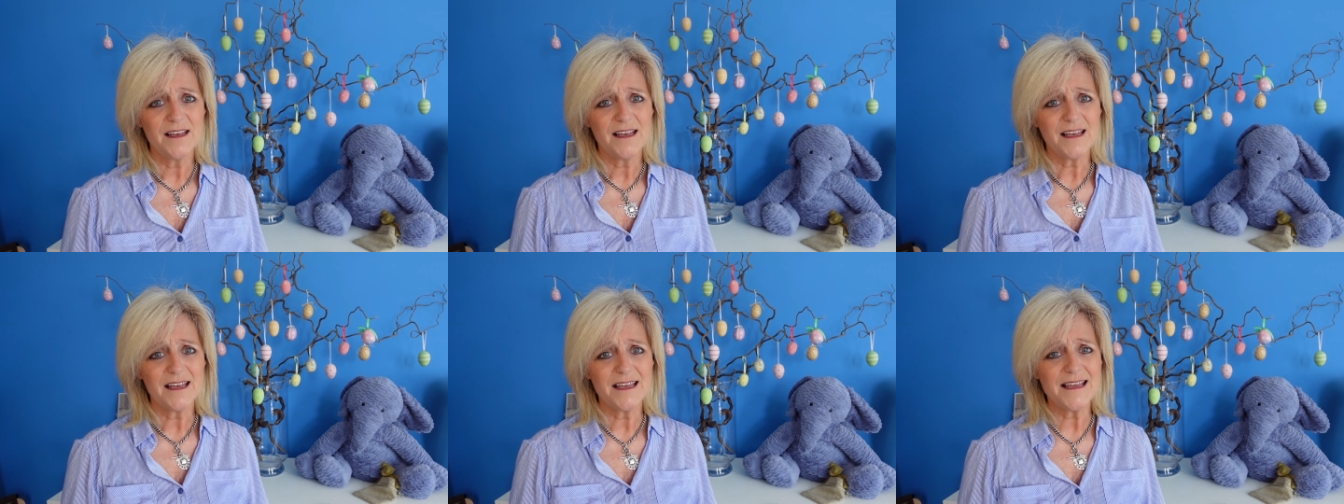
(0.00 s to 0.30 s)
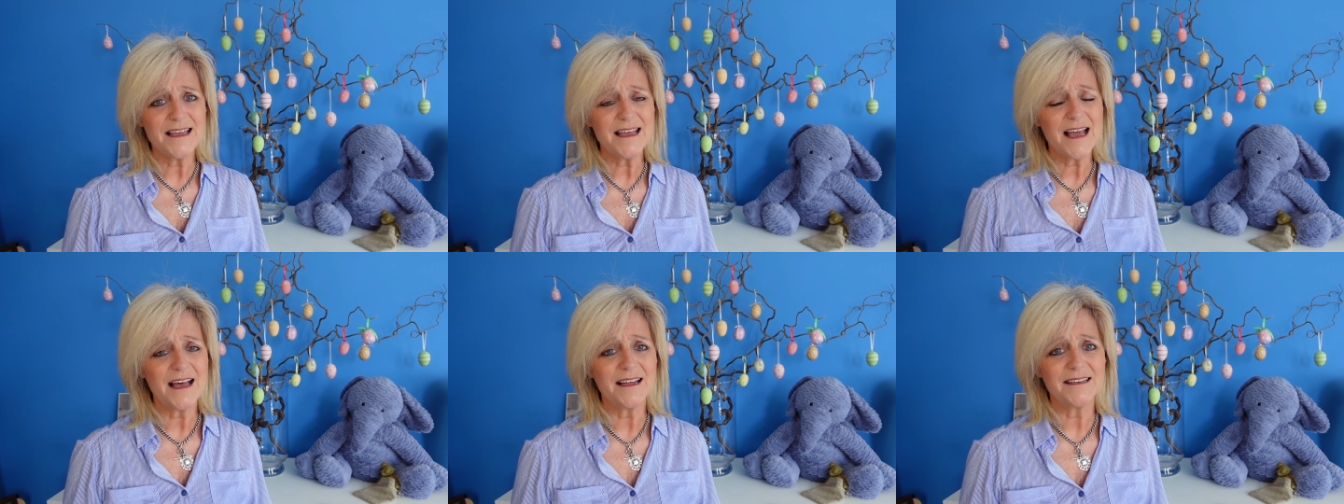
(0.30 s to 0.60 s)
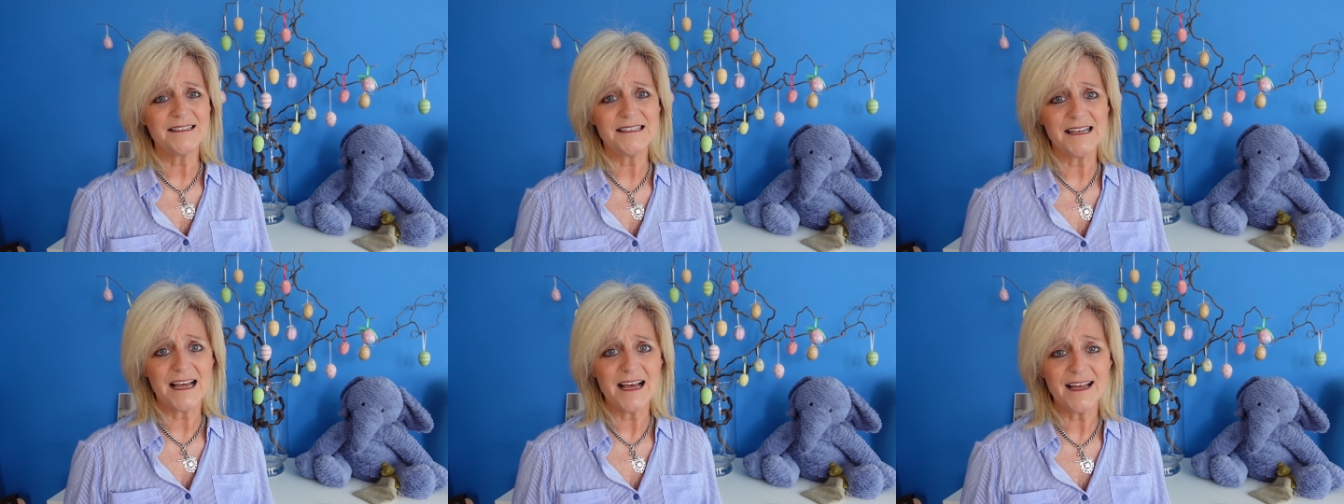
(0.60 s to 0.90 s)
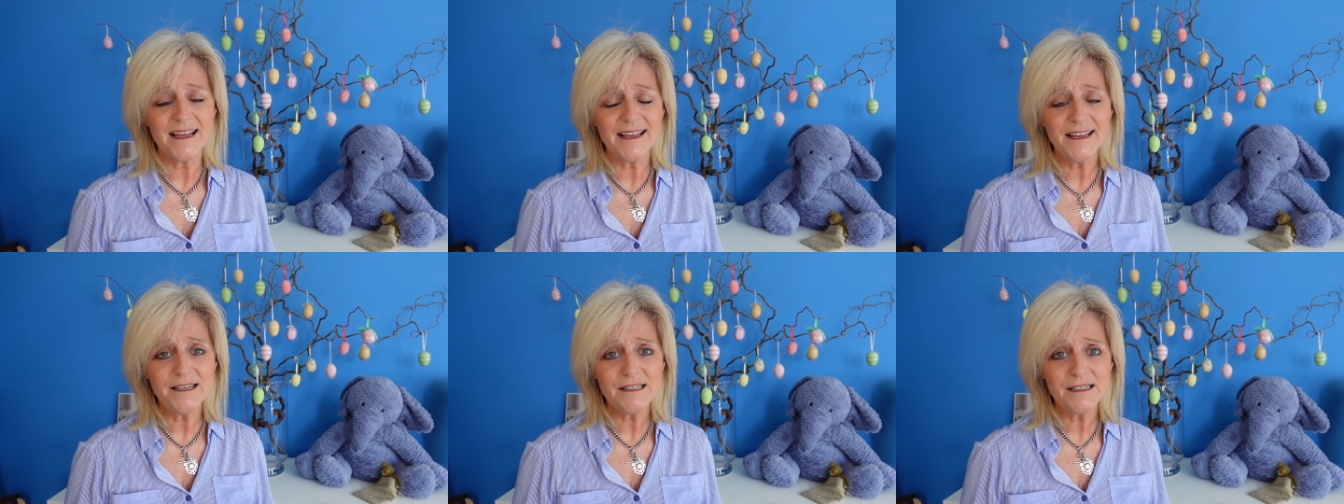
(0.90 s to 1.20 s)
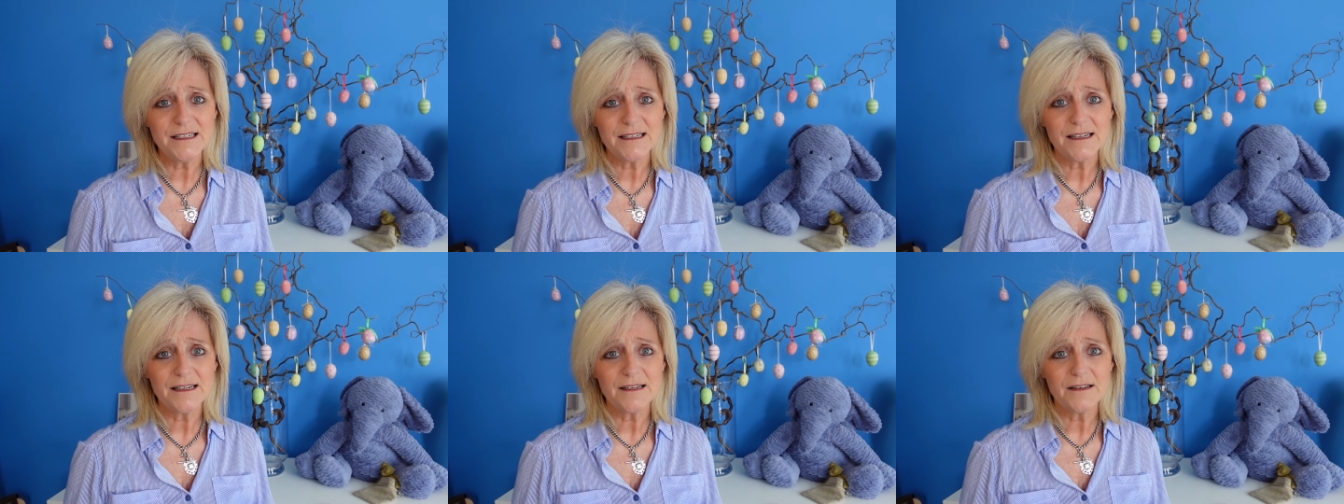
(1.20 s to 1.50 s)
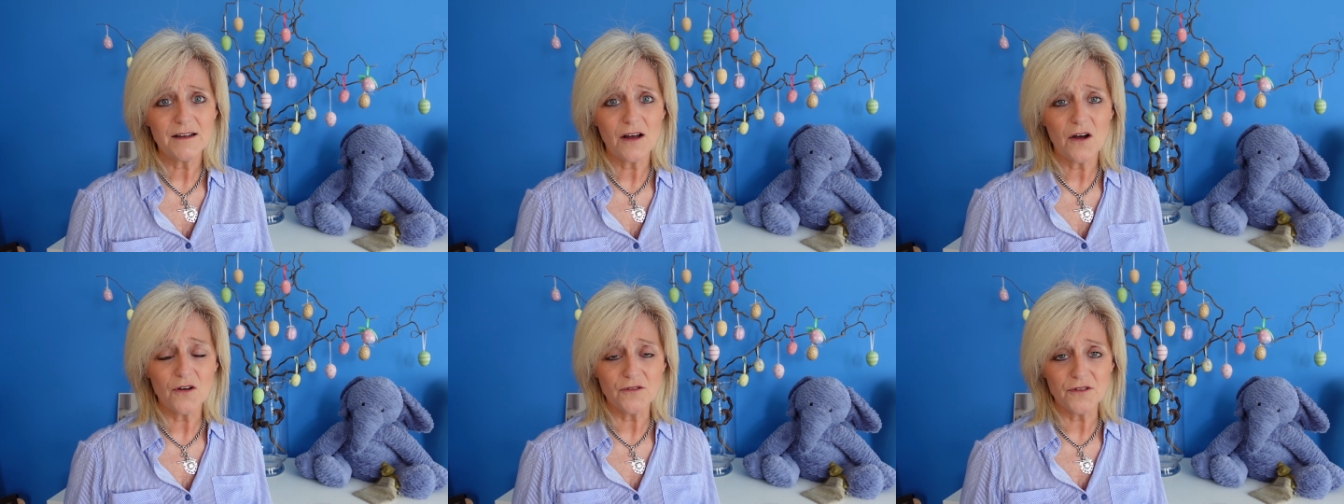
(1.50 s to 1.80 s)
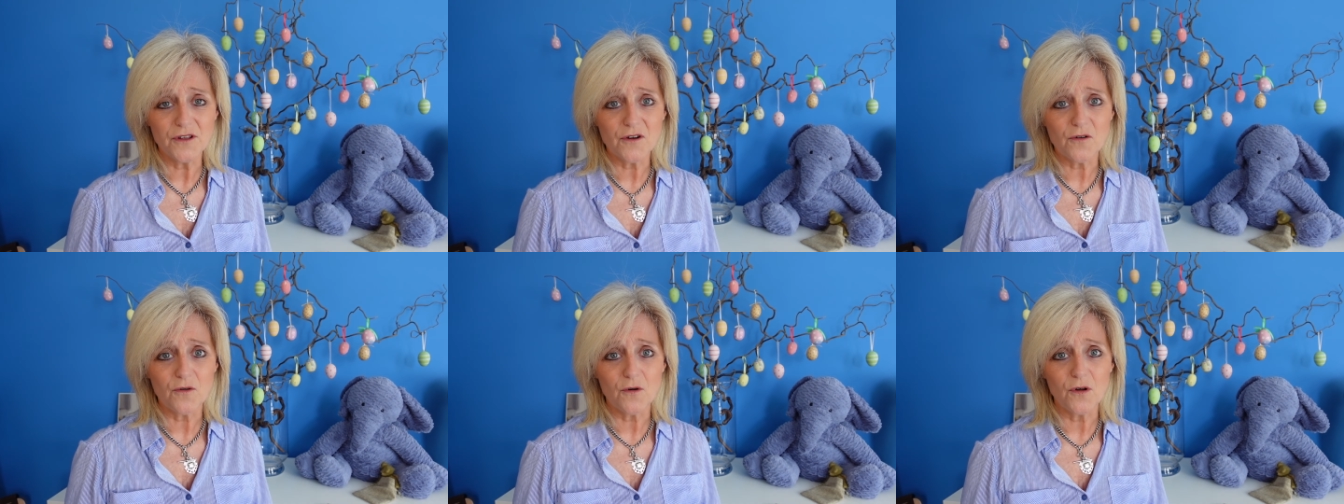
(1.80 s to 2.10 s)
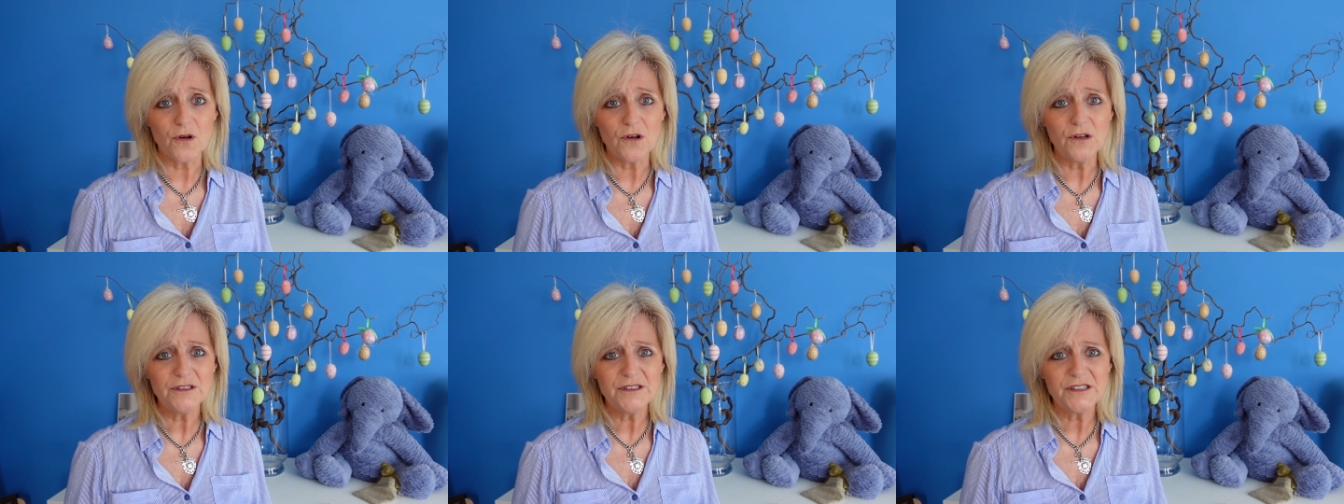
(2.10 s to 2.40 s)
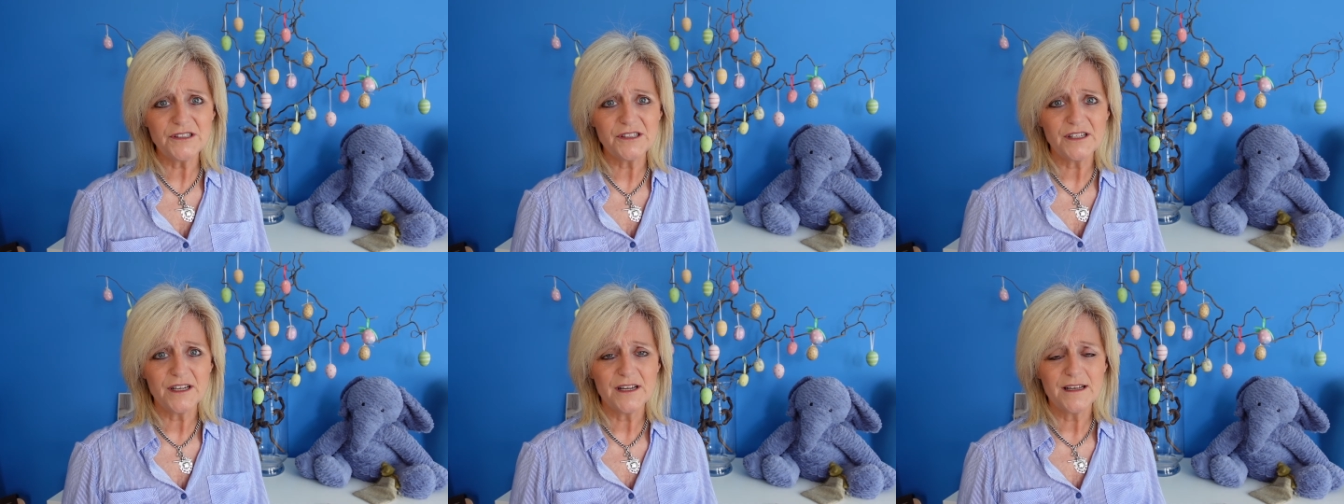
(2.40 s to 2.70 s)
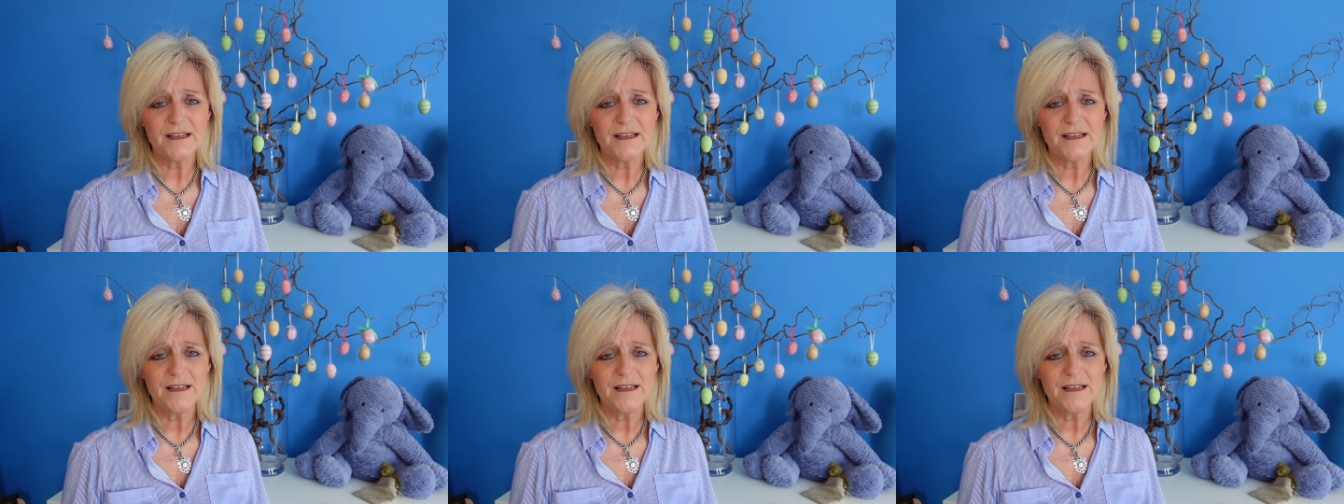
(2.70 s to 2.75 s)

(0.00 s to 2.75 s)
he had died on the cross.